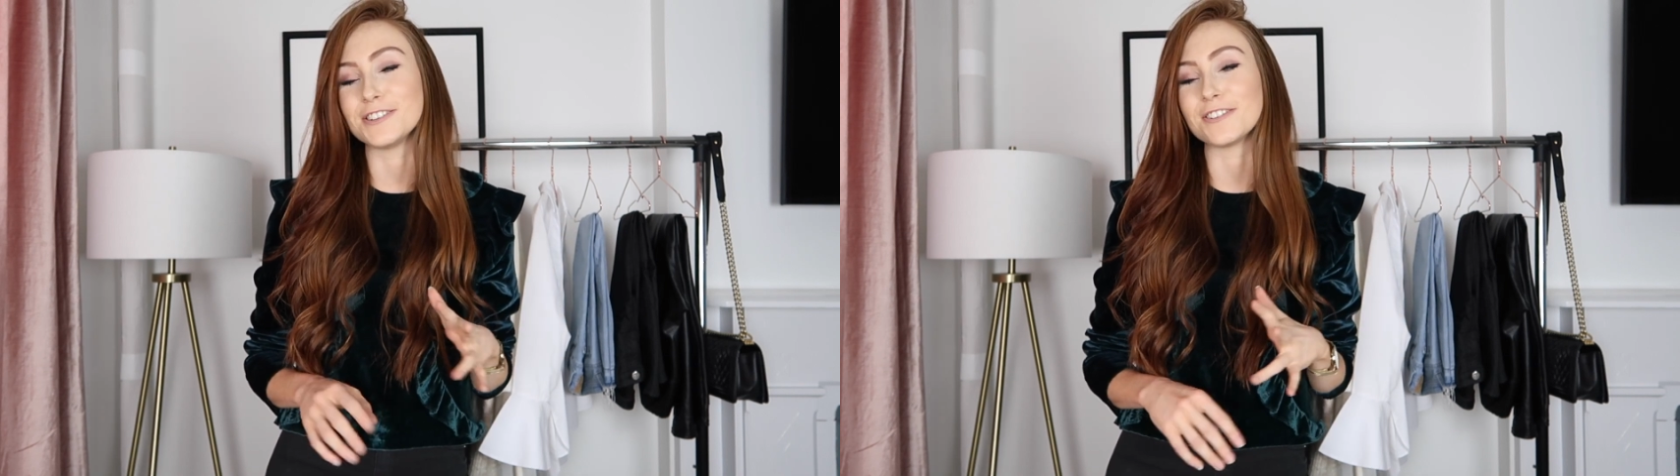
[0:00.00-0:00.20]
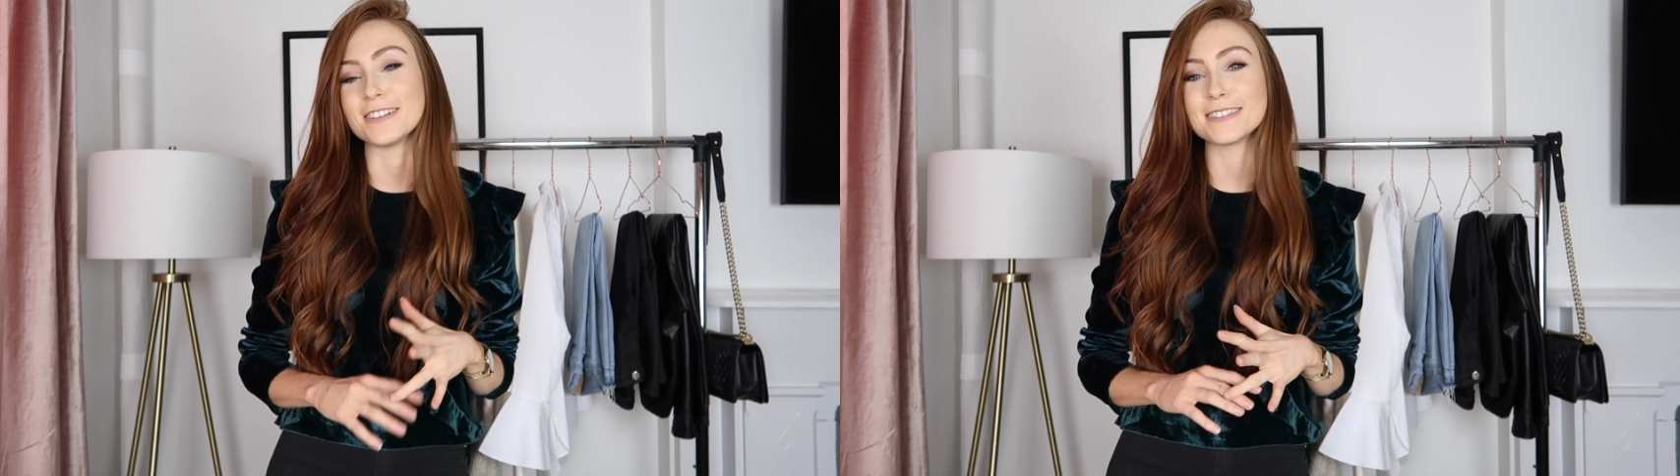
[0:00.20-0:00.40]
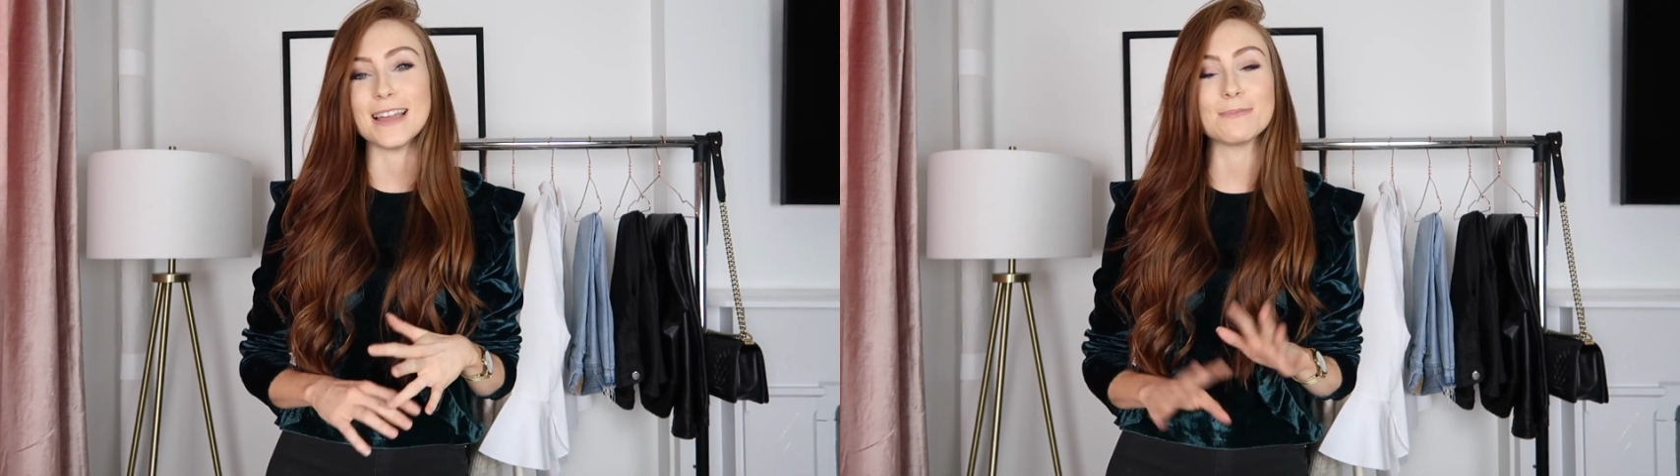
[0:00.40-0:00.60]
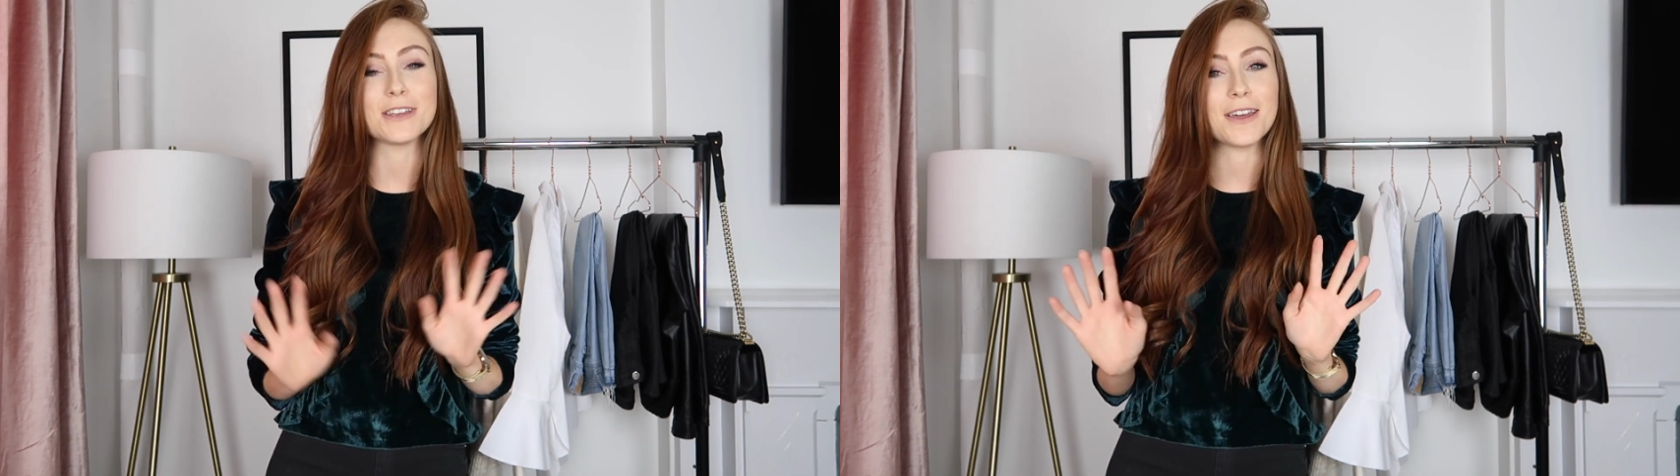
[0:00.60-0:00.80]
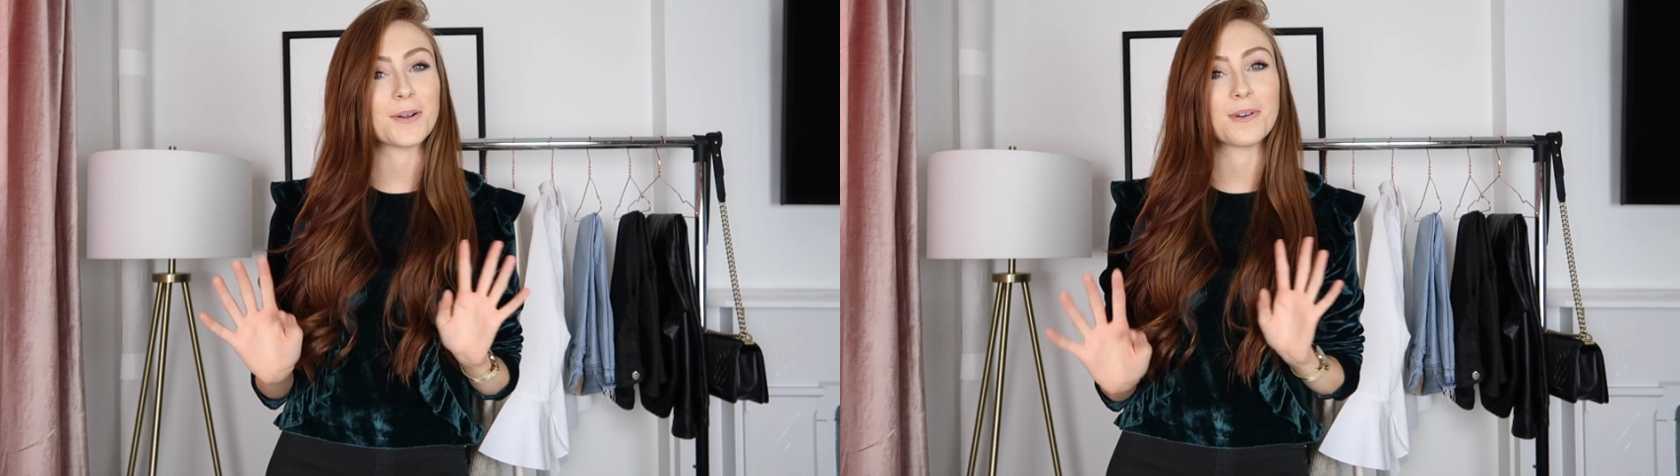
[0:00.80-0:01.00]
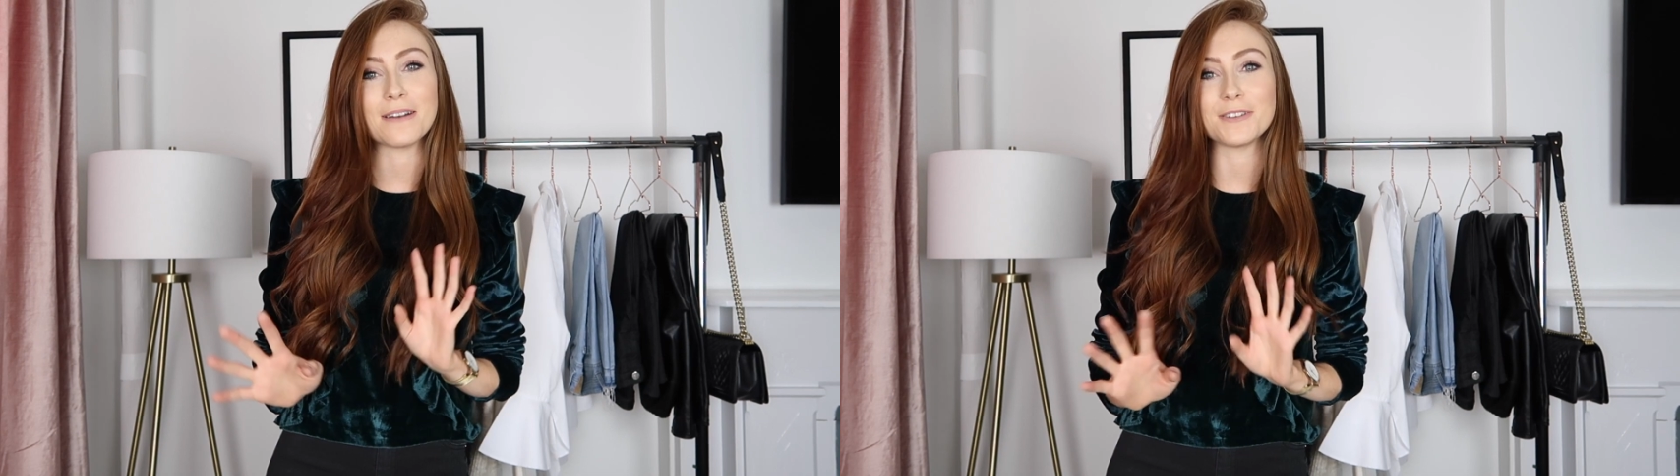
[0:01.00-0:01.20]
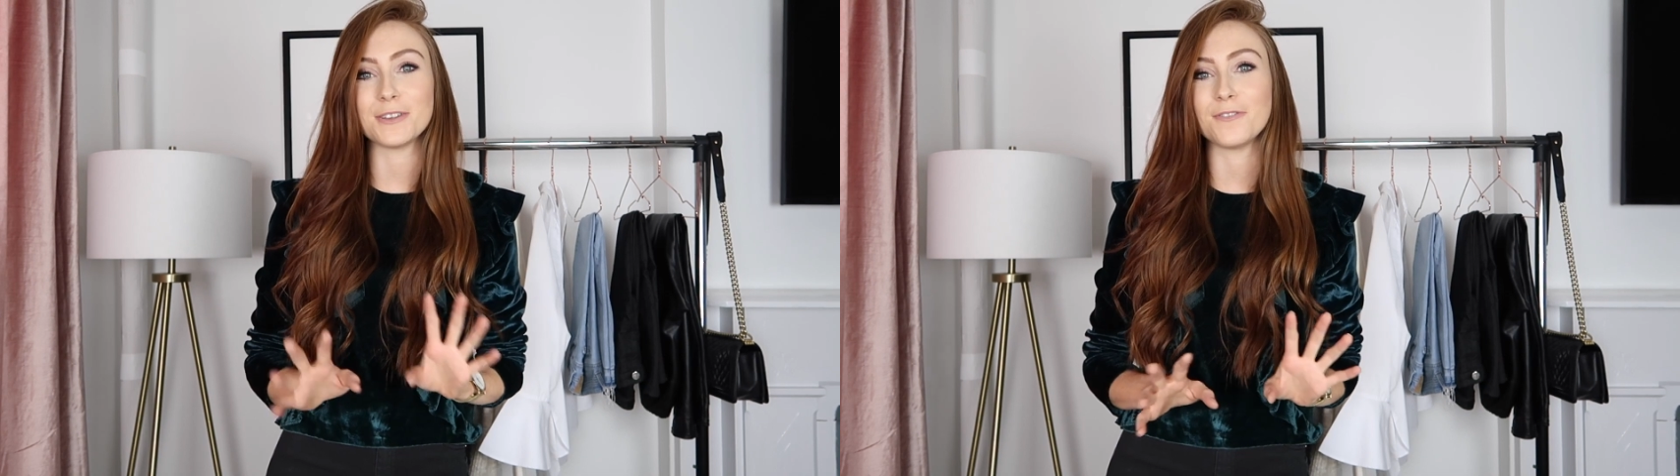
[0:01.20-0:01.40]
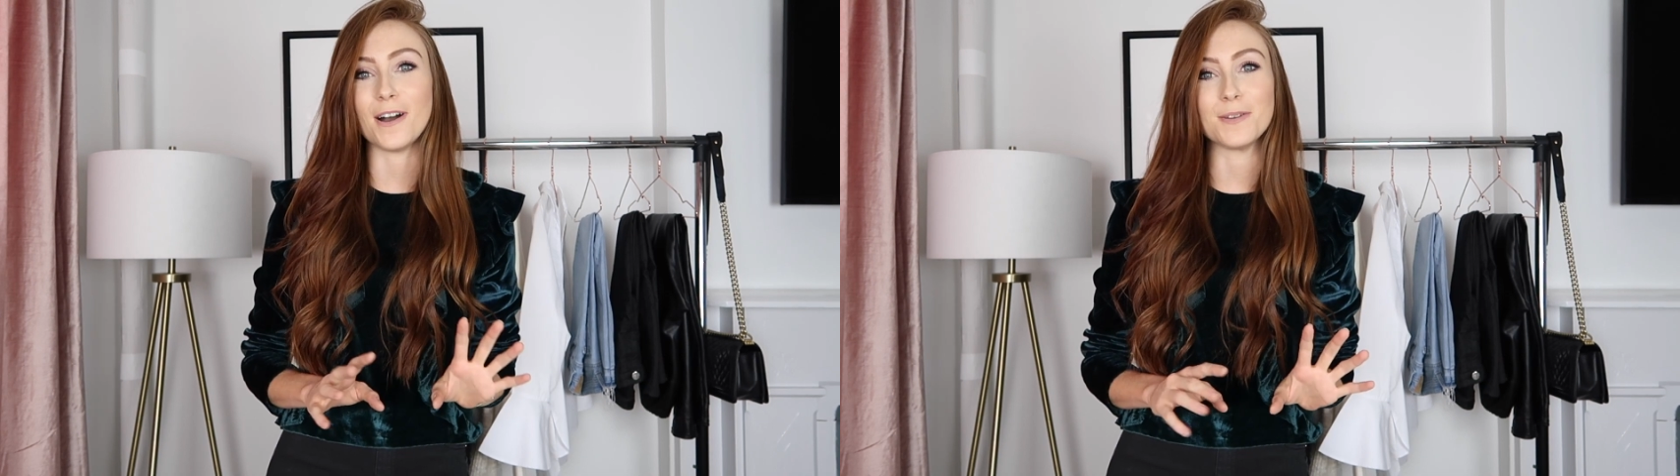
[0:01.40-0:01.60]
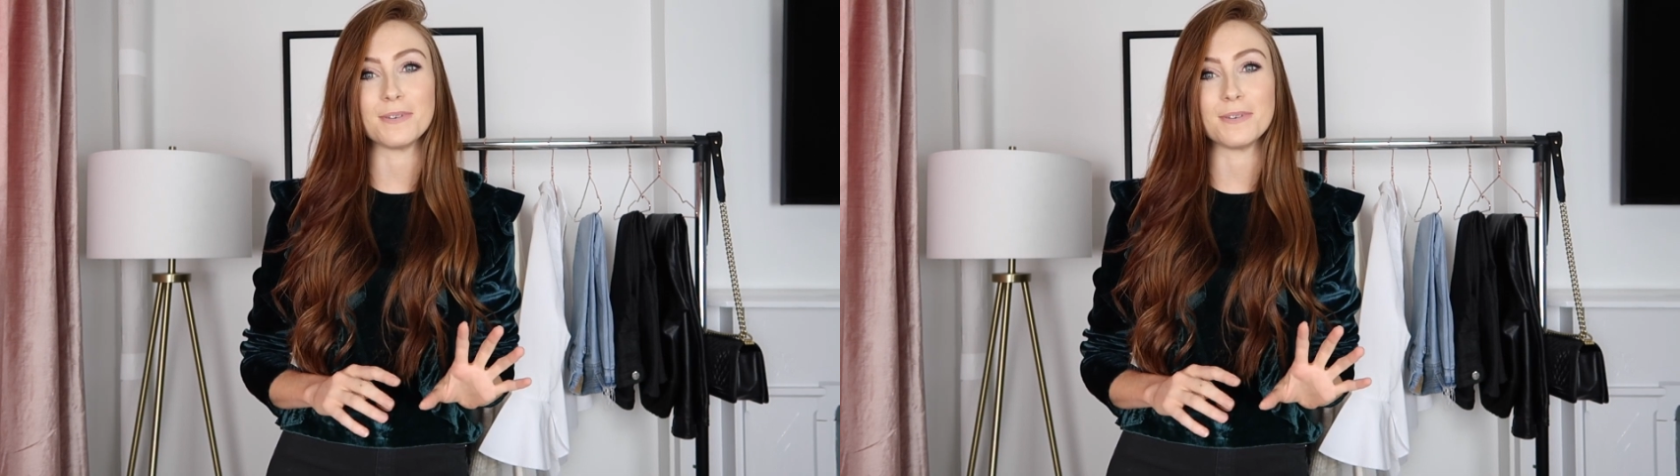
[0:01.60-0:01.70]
either on Snapchat or wherever you follow